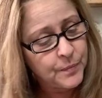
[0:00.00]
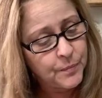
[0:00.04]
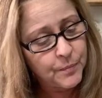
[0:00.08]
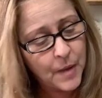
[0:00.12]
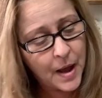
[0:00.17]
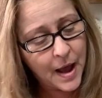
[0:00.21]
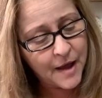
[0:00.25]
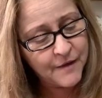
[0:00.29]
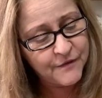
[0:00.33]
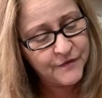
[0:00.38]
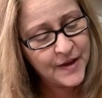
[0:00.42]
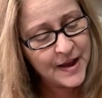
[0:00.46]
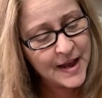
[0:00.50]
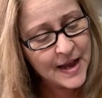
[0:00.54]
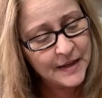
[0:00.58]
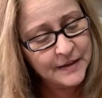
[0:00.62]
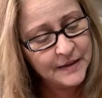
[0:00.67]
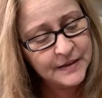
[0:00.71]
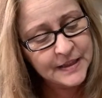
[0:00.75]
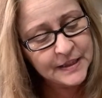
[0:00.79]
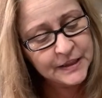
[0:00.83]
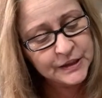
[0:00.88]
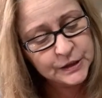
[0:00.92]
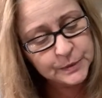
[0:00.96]
I've
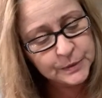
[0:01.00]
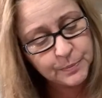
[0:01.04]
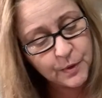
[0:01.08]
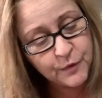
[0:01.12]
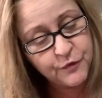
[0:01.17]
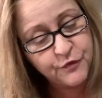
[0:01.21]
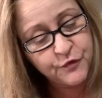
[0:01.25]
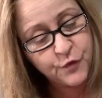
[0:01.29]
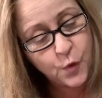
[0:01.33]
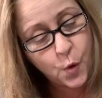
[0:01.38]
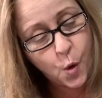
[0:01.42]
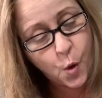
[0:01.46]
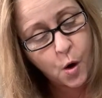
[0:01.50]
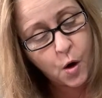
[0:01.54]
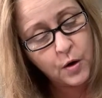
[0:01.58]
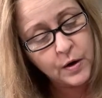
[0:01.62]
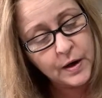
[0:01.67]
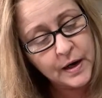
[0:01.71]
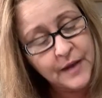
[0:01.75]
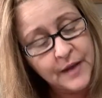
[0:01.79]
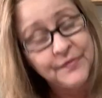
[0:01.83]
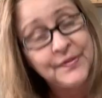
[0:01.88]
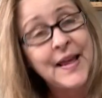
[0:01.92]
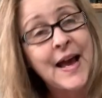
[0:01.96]
had these before
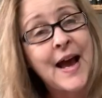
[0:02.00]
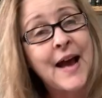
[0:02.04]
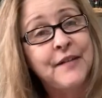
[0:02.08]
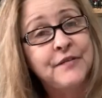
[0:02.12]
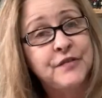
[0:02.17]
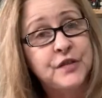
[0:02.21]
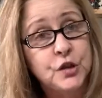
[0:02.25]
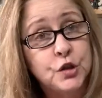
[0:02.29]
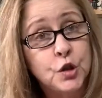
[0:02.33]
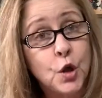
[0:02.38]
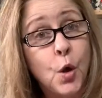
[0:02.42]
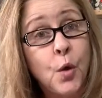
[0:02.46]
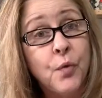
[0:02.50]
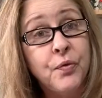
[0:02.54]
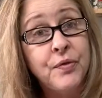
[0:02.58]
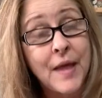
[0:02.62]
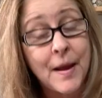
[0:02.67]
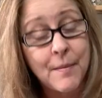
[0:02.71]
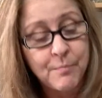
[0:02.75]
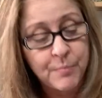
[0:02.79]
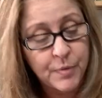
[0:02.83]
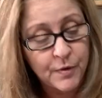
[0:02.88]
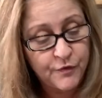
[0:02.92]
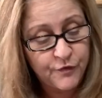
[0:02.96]
and I've sold
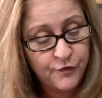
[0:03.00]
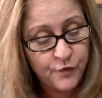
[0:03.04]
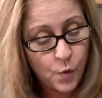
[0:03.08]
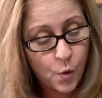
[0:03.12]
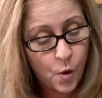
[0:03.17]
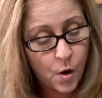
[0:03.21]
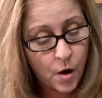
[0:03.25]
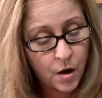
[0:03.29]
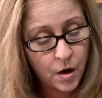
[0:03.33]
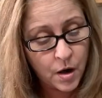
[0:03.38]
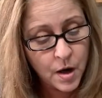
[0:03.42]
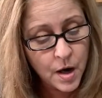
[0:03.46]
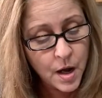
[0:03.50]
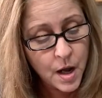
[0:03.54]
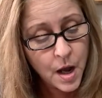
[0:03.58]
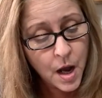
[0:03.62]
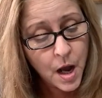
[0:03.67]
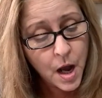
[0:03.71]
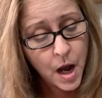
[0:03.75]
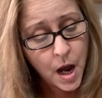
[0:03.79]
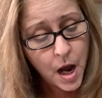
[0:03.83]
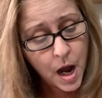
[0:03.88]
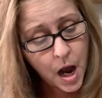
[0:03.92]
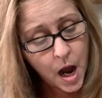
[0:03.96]
them before.
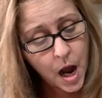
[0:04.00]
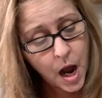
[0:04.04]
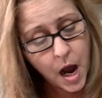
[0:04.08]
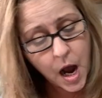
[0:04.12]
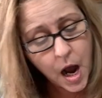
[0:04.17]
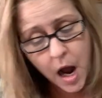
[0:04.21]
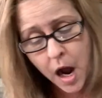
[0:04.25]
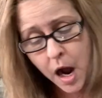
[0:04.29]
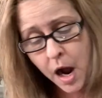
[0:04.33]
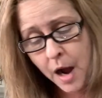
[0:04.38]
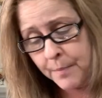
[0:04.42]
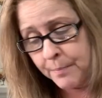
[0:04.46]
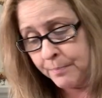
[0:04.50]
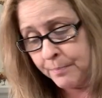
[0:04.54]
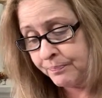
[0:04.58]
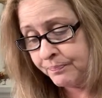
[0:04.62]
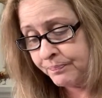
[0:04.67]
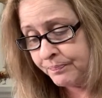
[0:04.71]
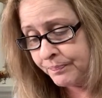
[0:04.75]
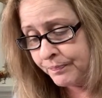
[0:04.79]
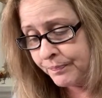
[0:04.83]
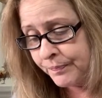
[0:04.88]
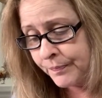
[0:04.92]
Um,